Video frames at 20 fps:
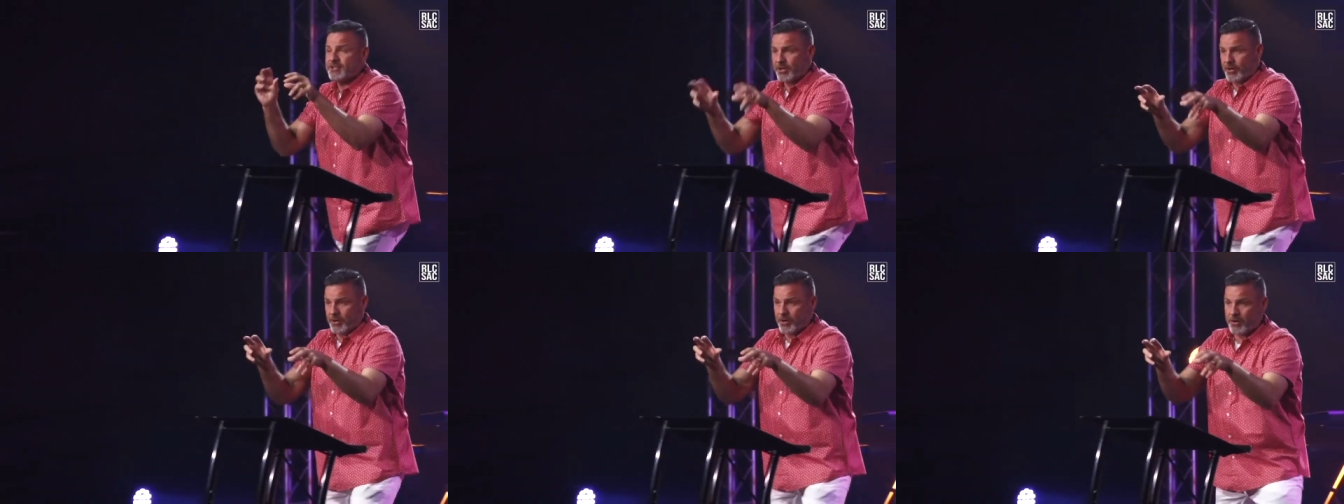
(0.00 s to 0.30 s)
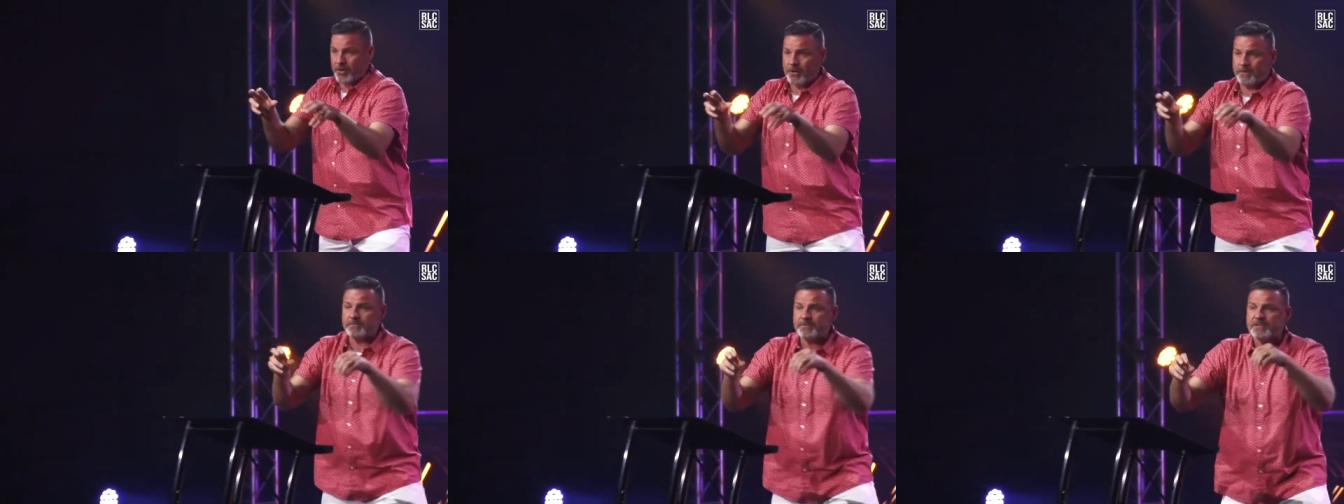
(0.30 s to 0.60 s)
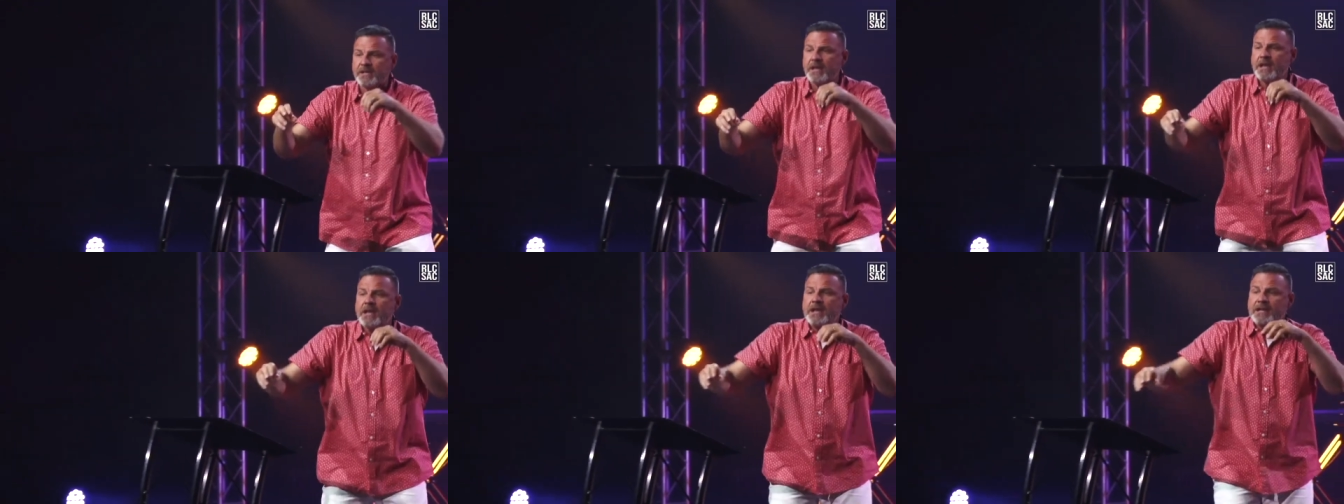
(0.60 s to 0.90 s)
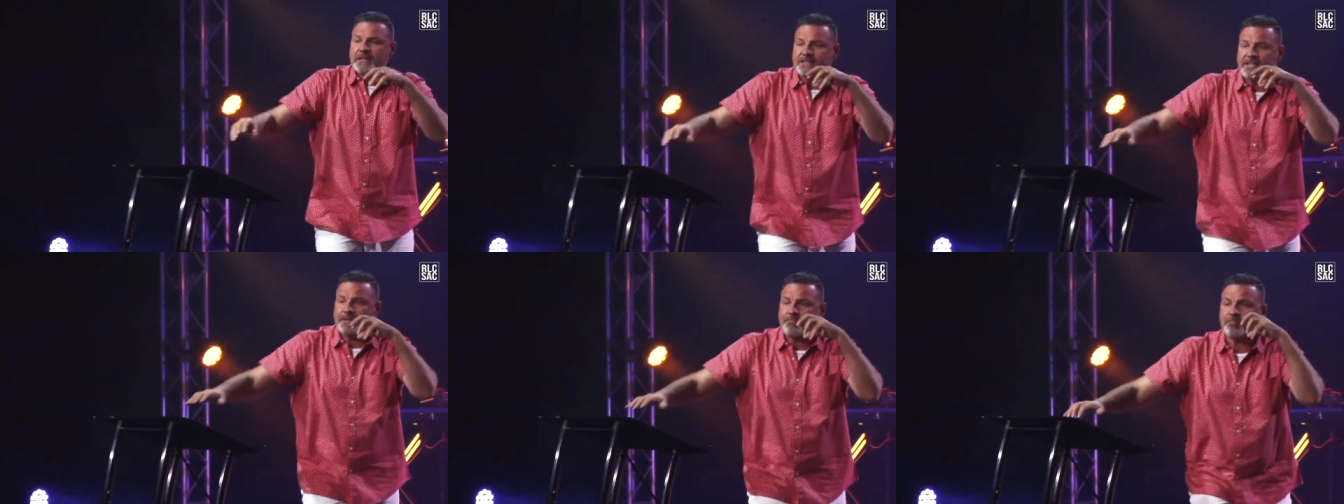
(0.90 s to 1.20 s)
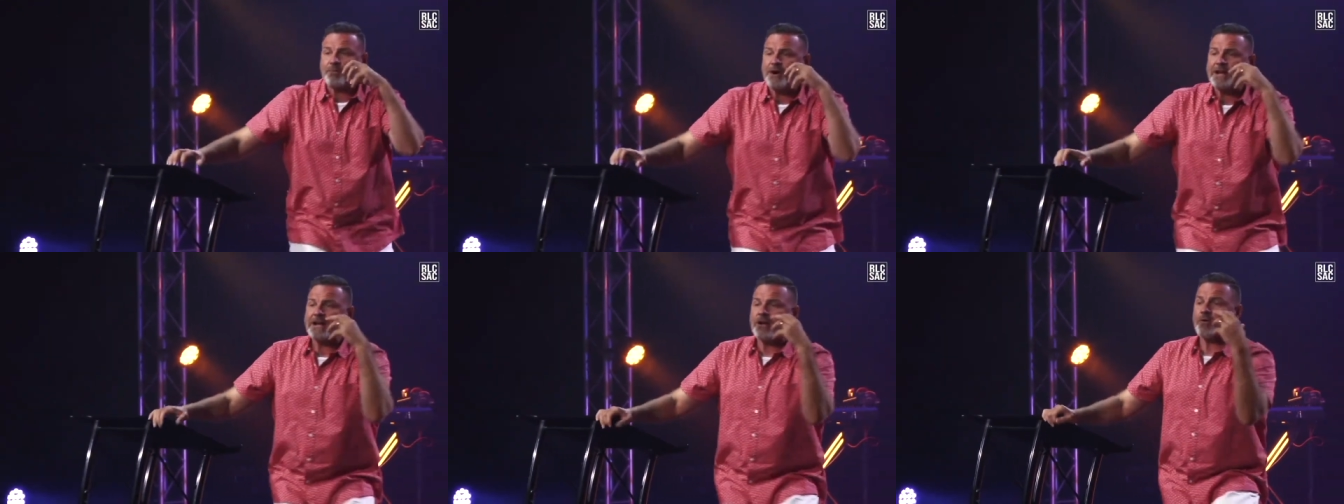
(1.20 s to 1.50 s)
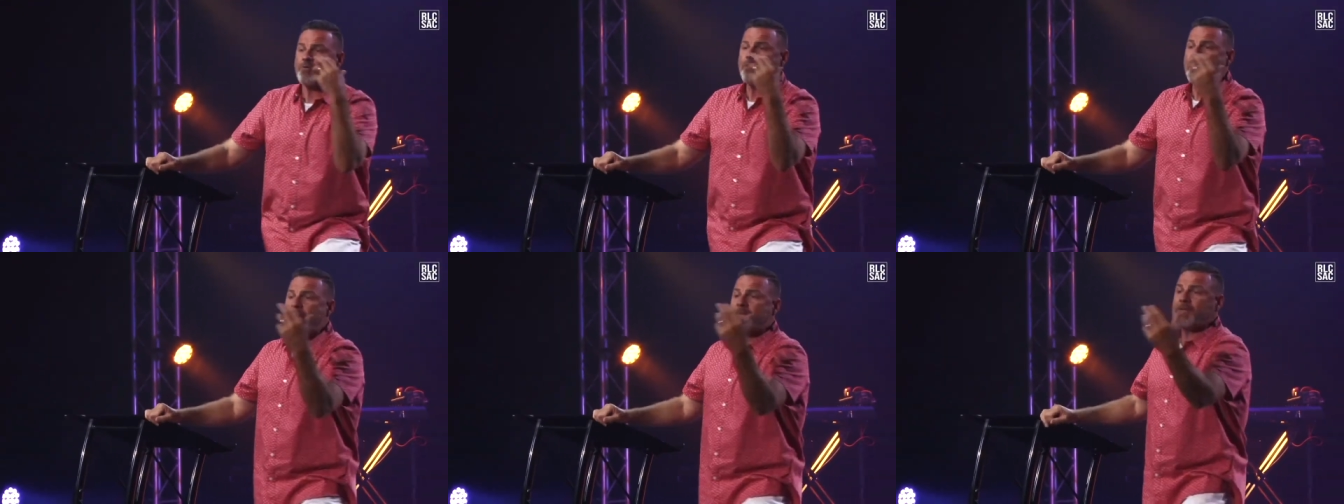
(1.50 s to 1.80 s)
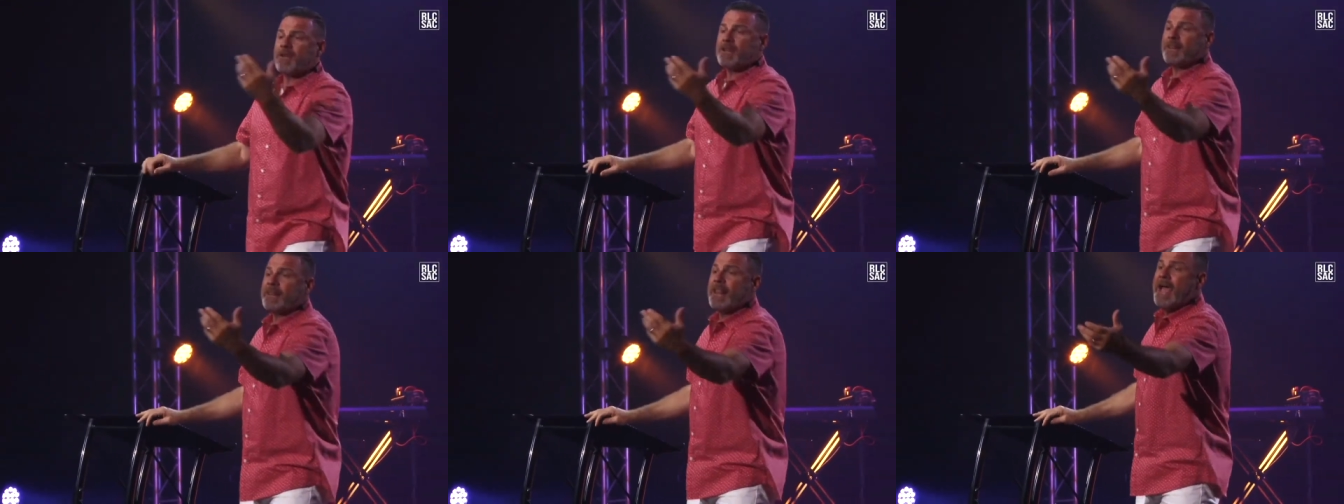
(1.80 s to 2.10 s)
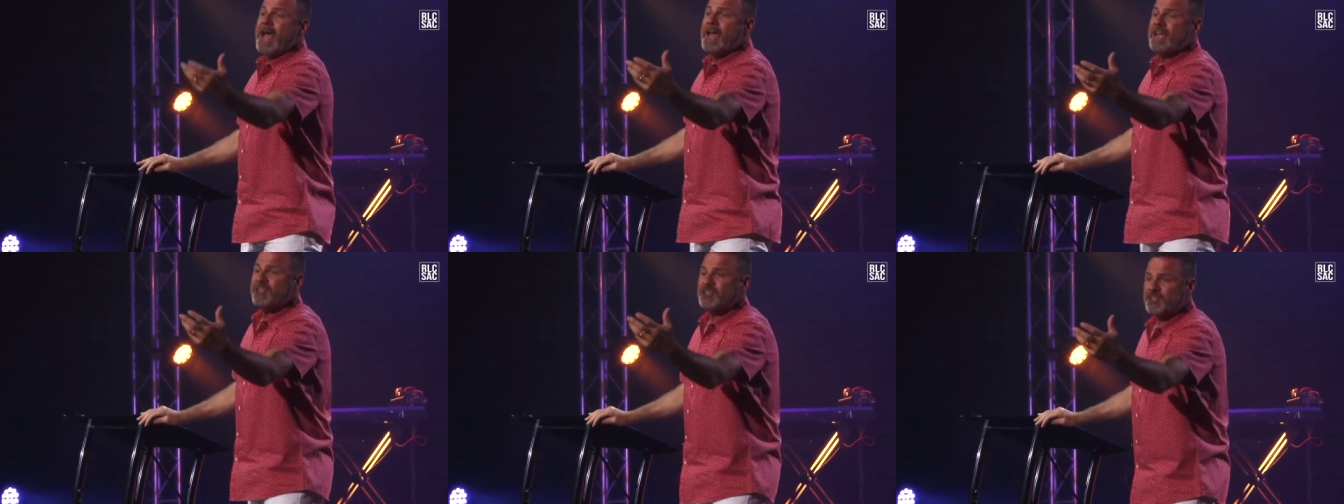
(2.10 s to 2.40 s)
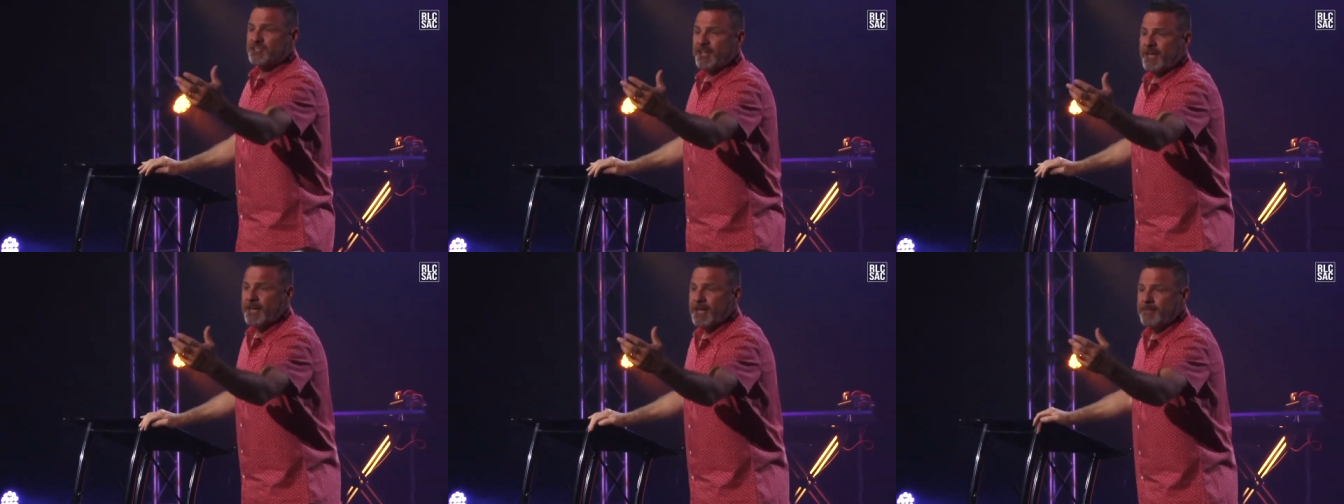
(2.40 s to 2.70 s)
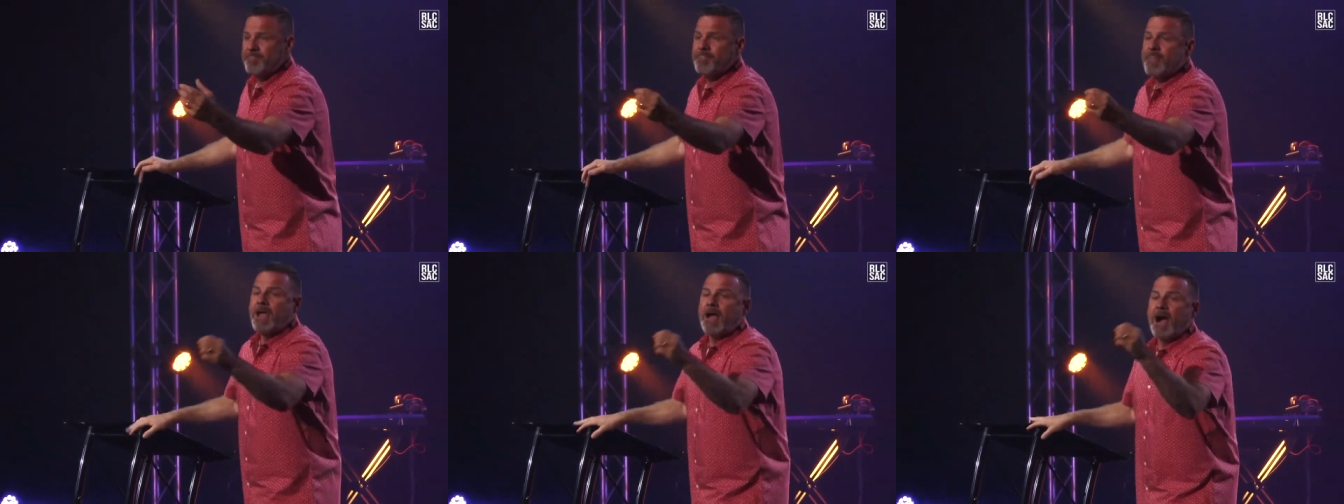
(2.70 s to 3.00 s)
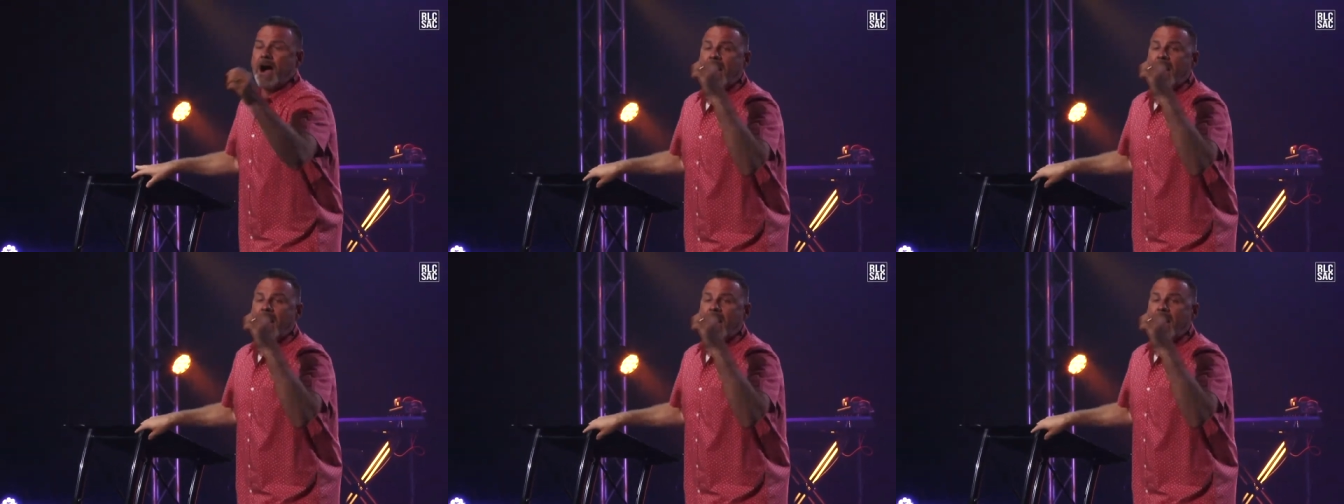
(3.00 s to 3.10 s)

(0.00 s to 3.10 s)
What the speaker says: terms to bring a revelation